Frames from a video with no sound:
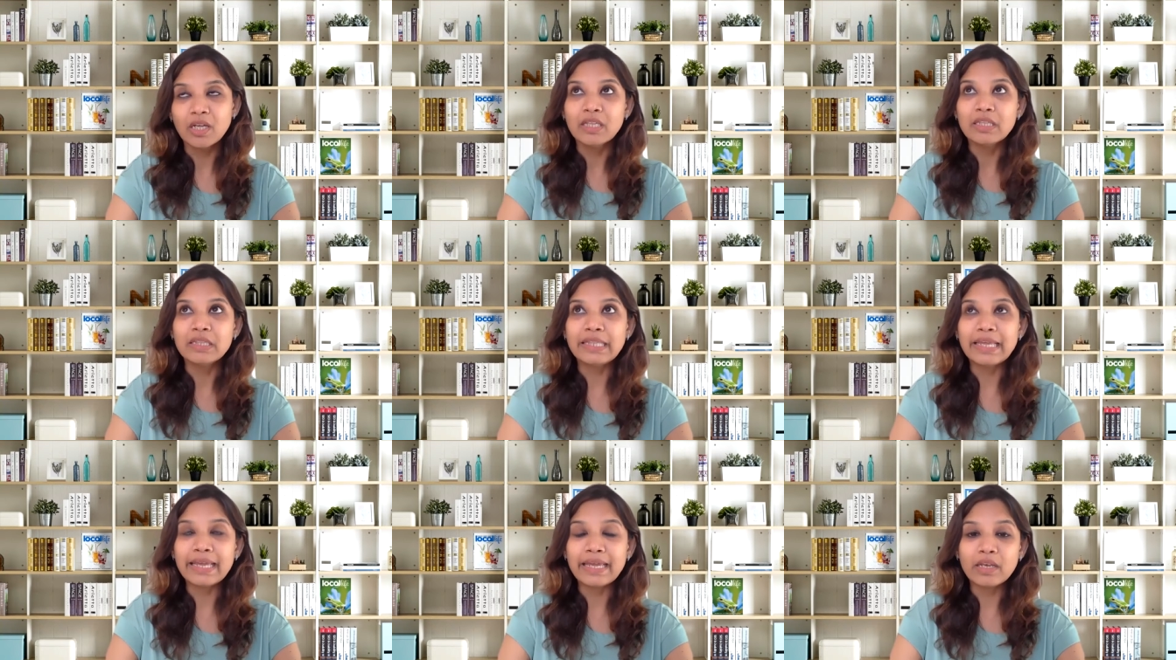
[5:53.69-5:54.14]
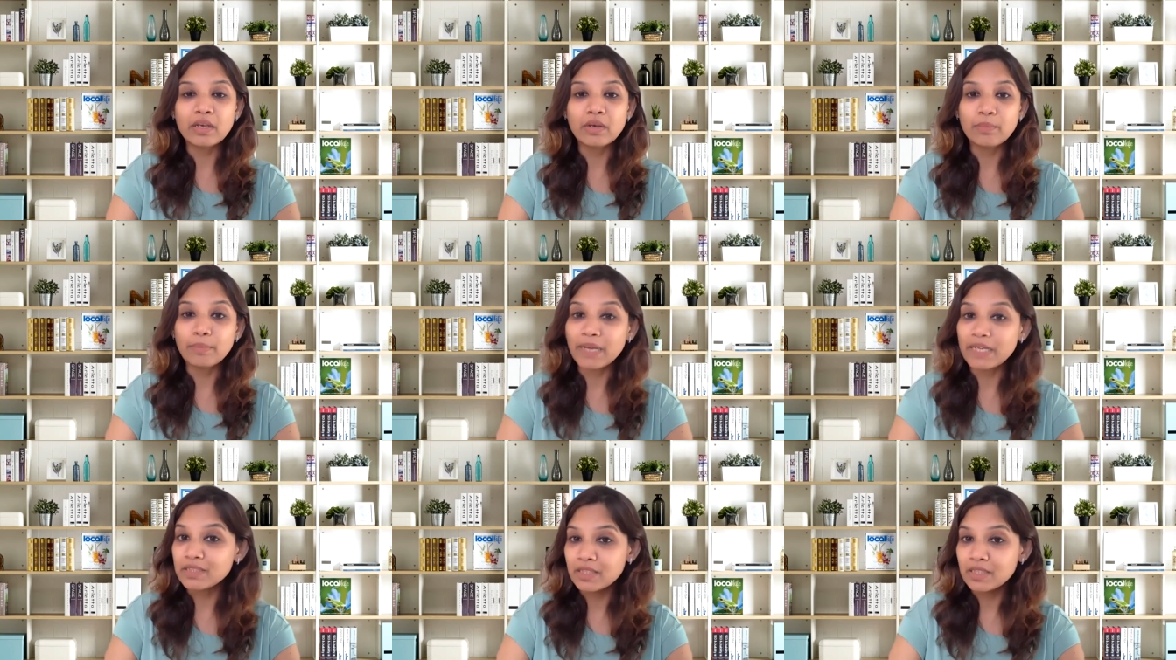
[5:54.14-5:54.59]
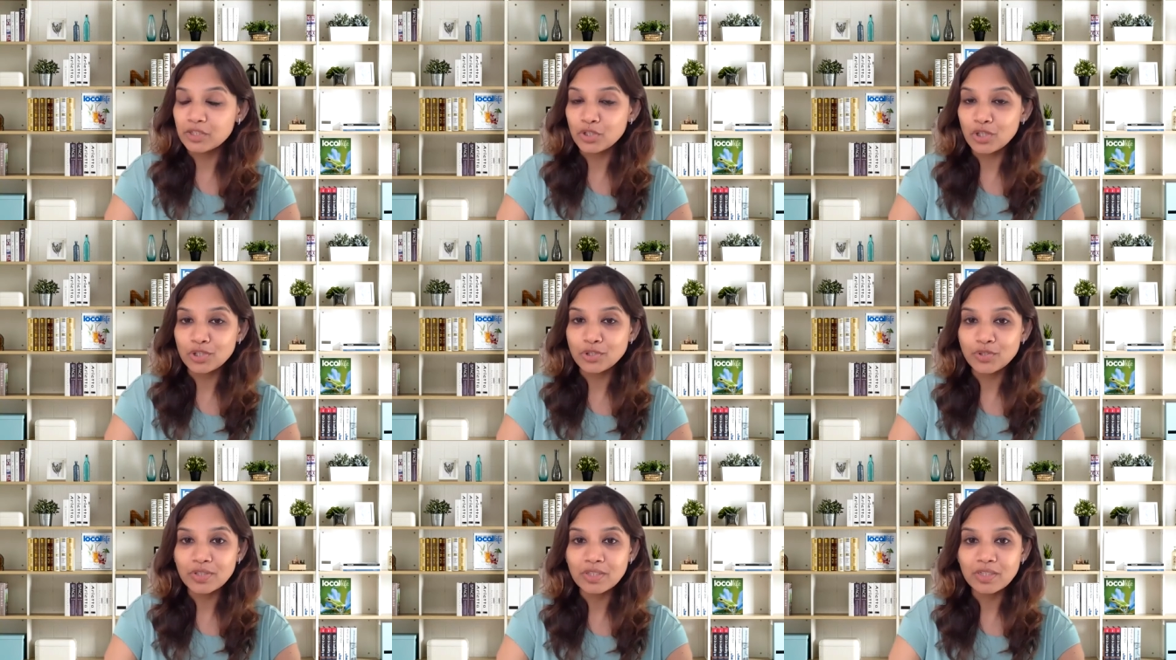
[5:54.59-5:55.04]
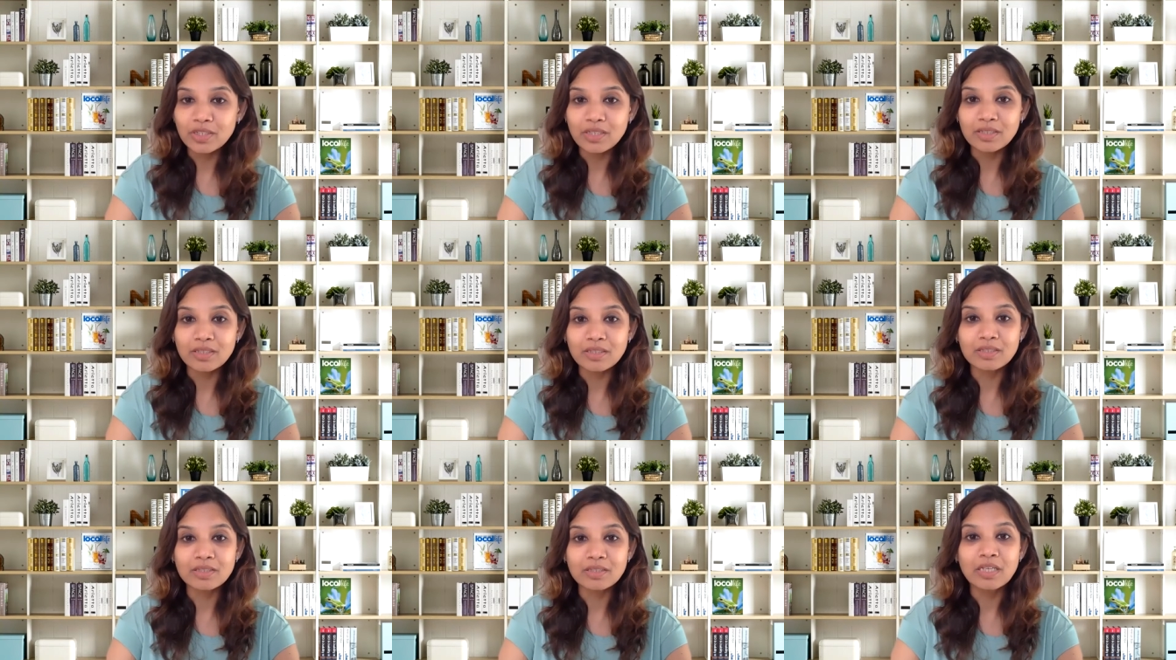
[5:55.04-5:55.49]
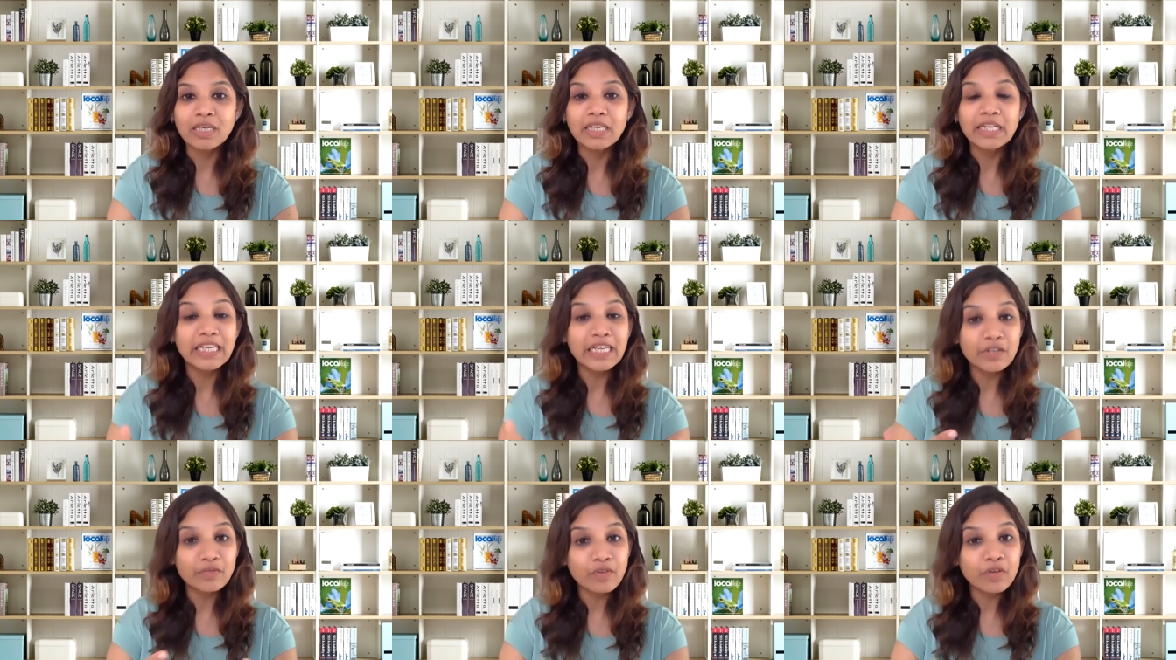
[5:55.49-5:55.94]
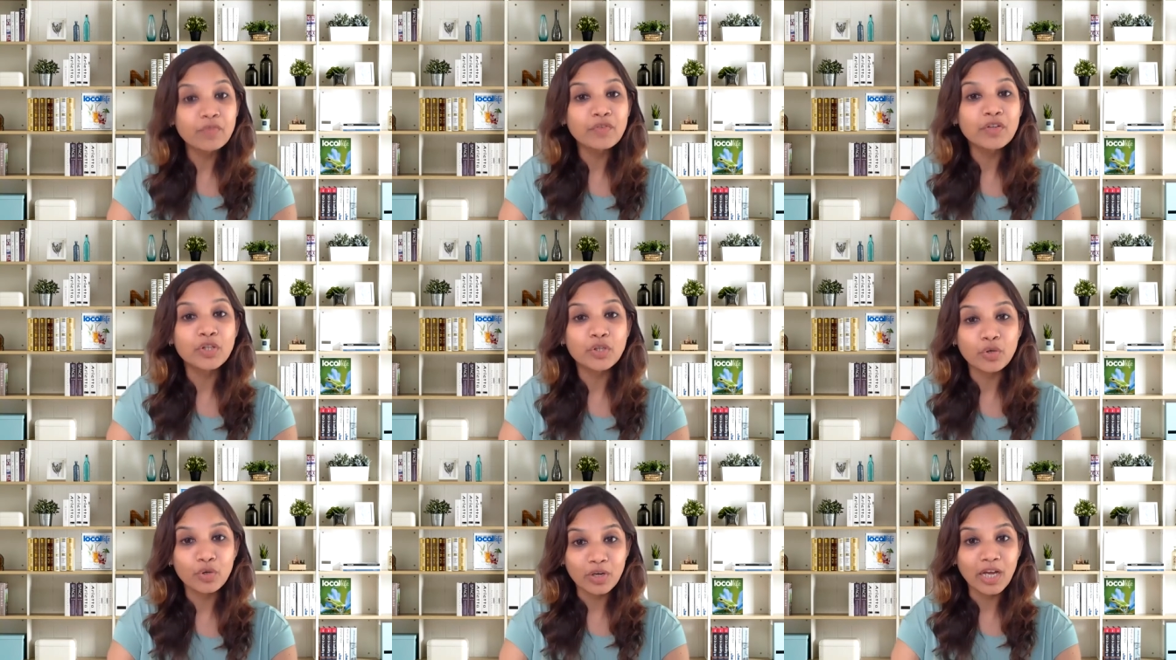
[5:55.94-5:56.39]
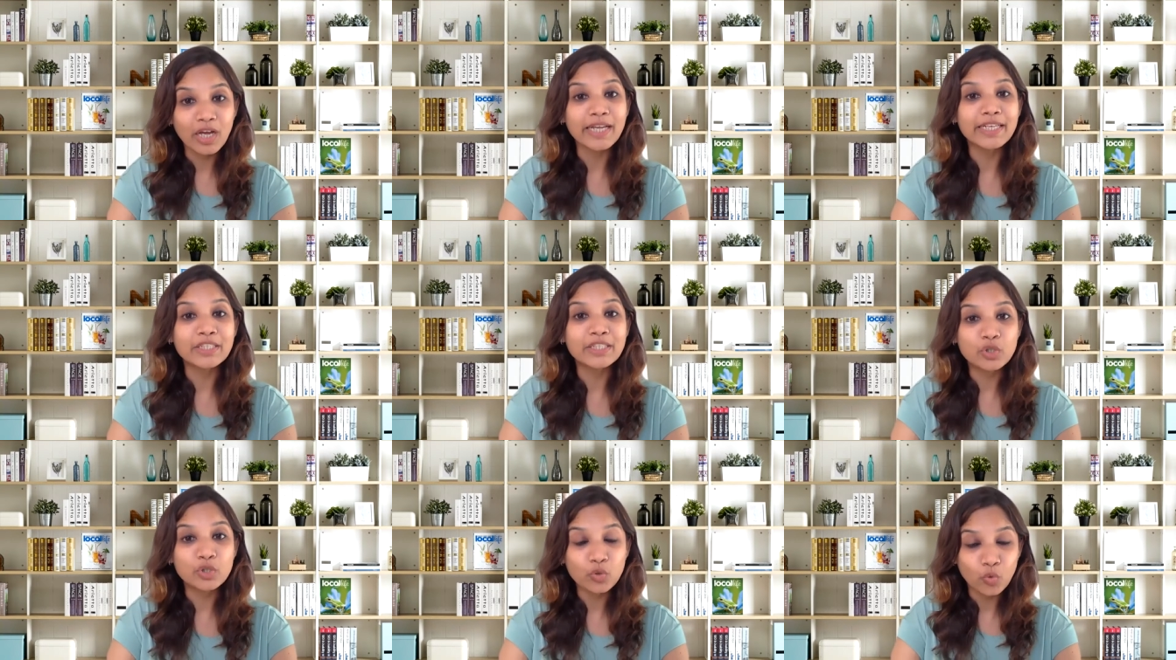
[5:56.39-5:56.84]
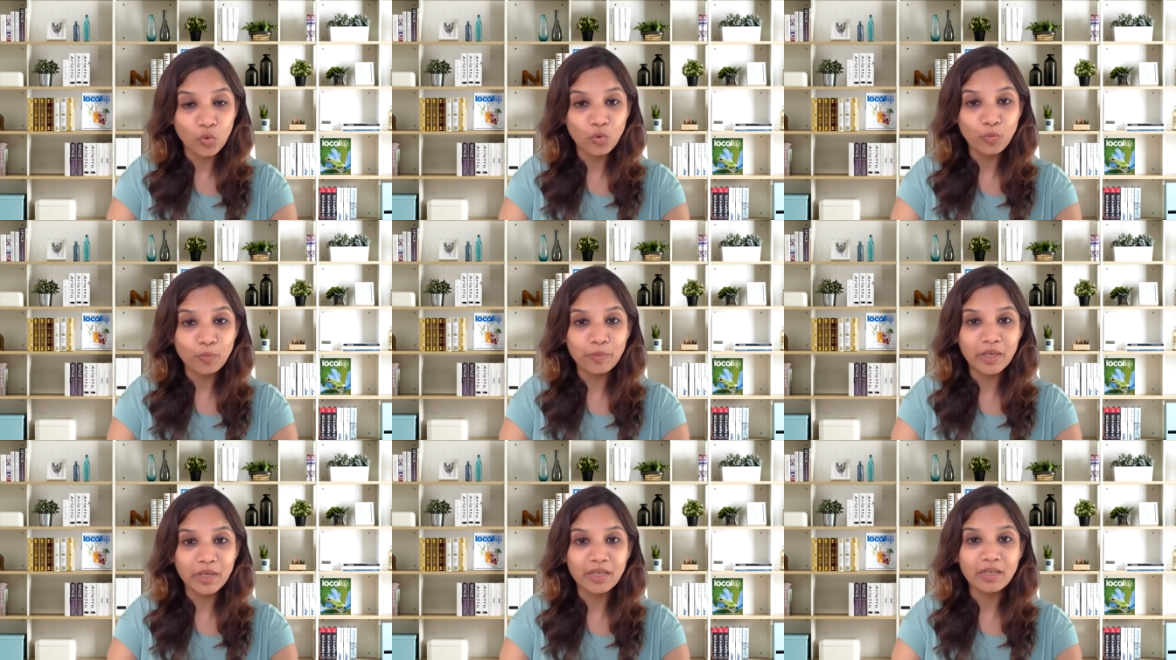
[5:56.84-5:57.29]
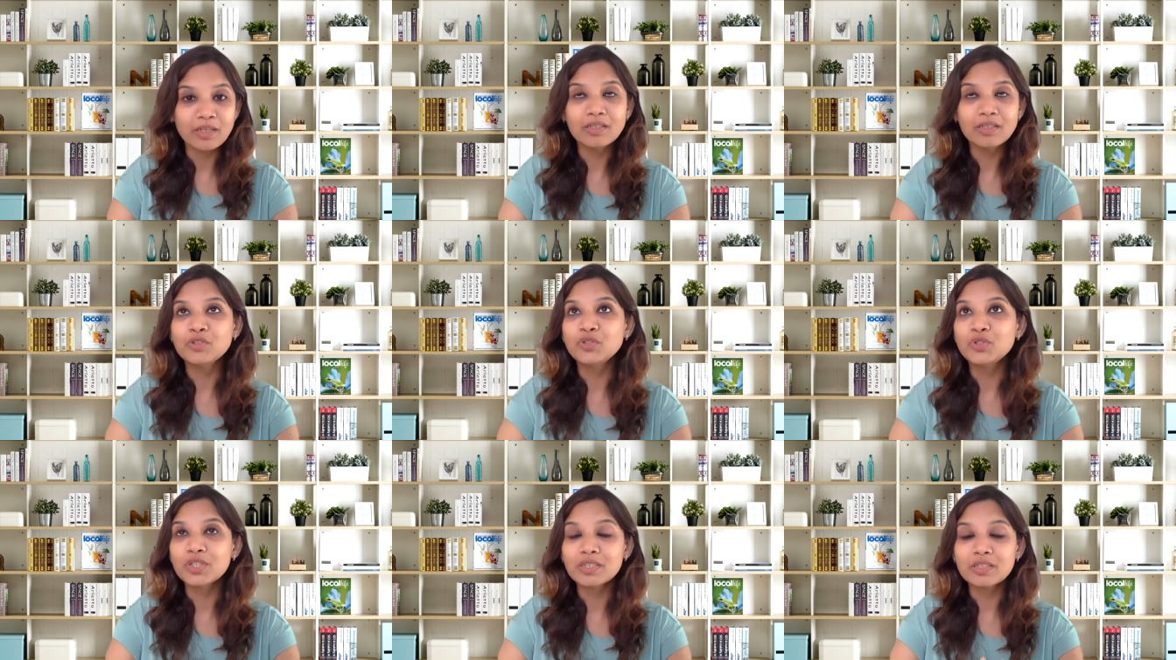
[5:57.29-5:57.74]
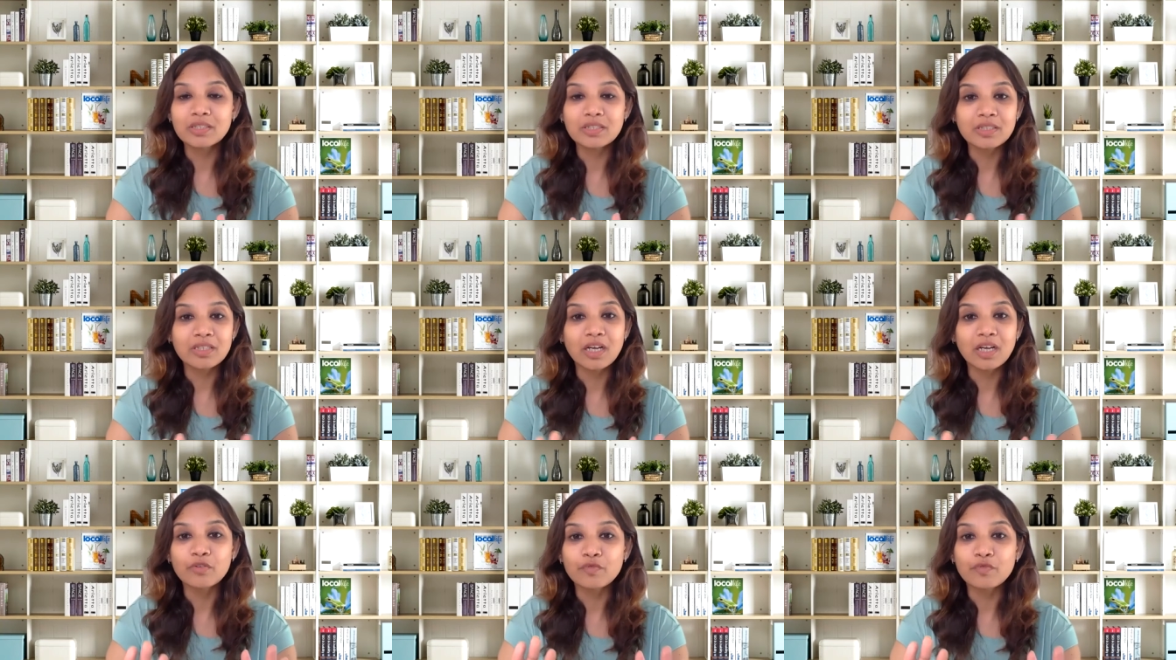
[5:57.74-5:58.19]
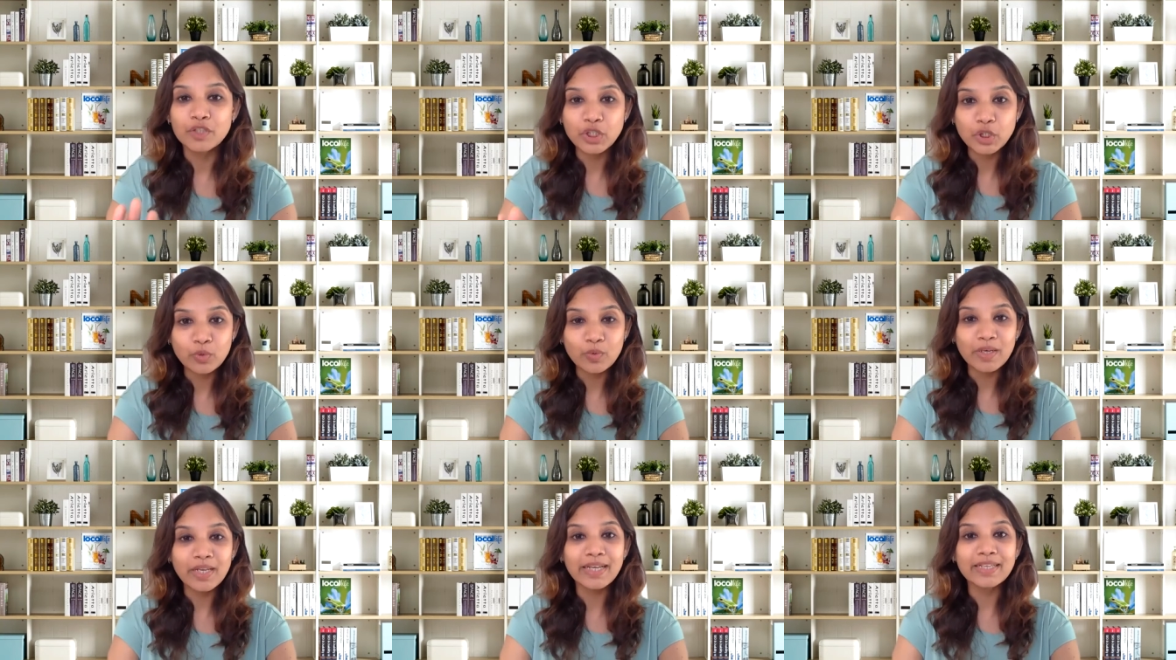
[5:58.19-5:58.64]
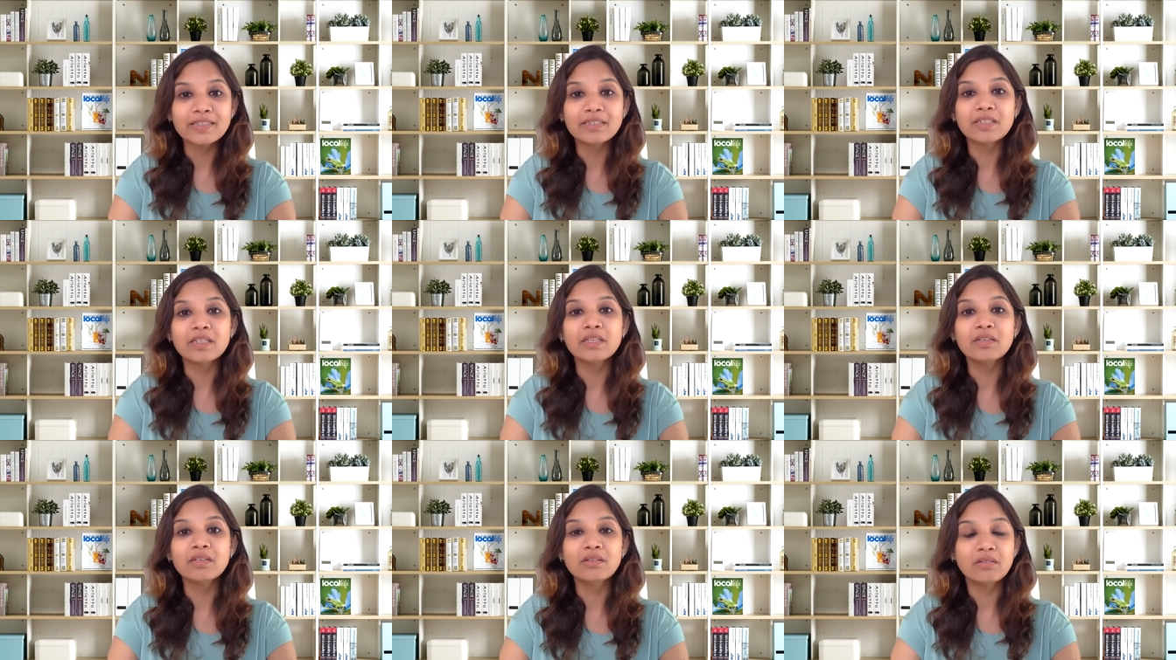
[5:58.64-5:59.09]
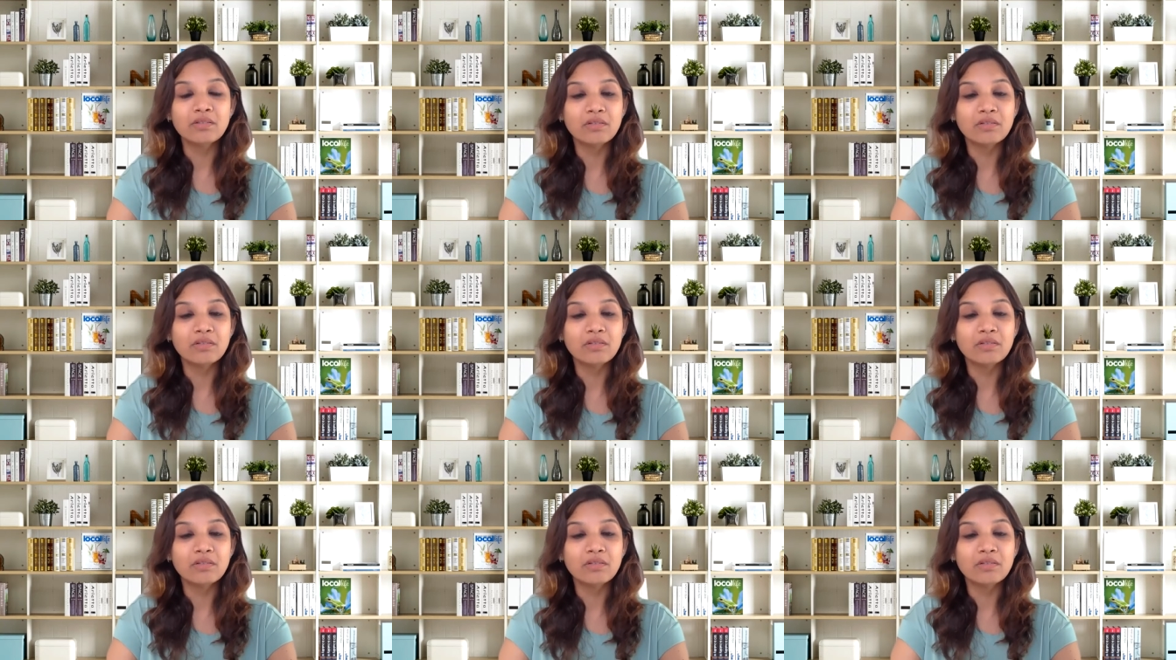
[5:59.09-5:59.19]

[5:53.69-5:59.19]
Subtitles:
then my suggestion is, even with your eyes open, just start visualizing